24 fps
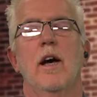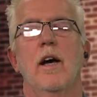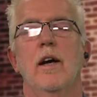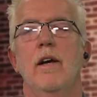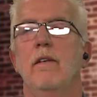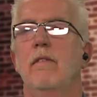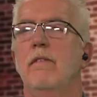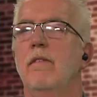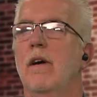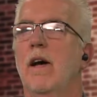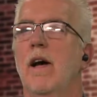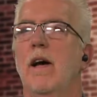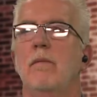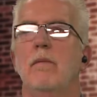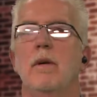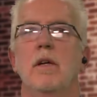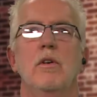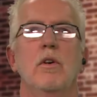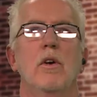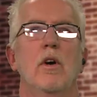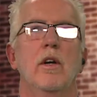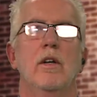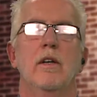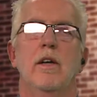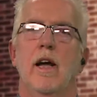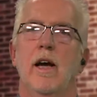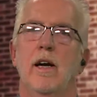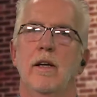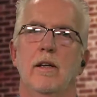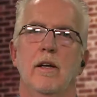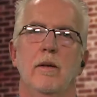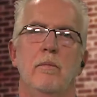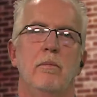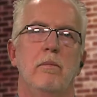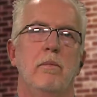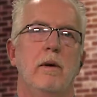I've been
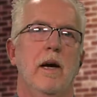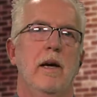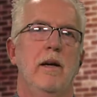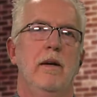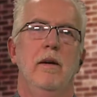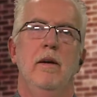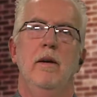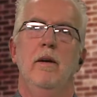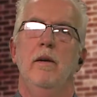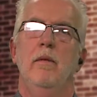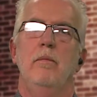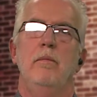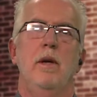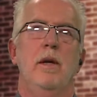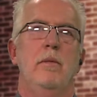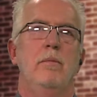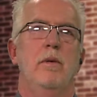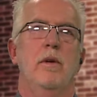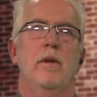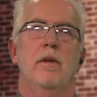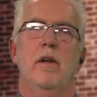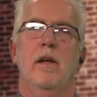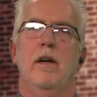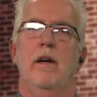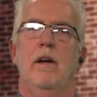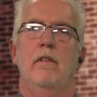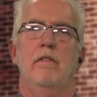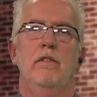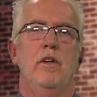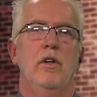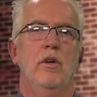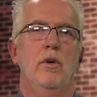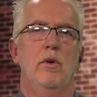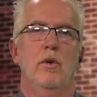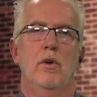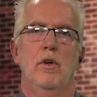contacted by people that
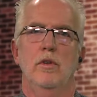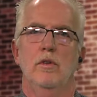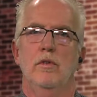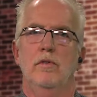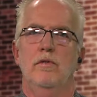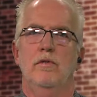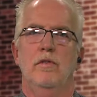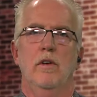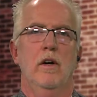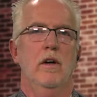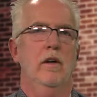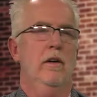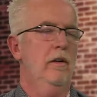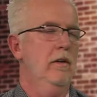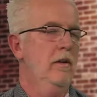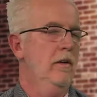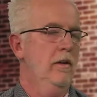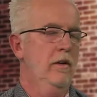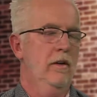have cures for